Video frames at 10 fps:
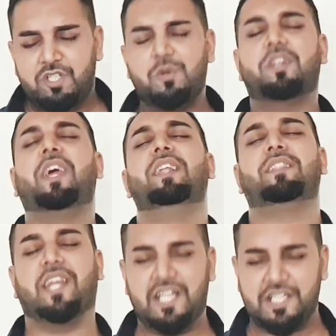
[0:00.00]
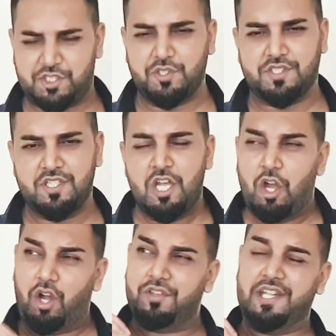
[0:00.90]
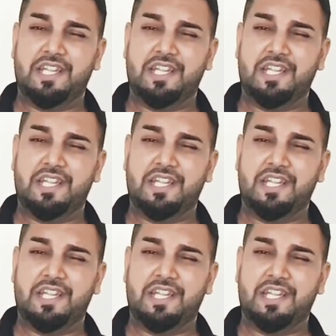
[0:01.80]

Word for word: to attain talazzuz, or the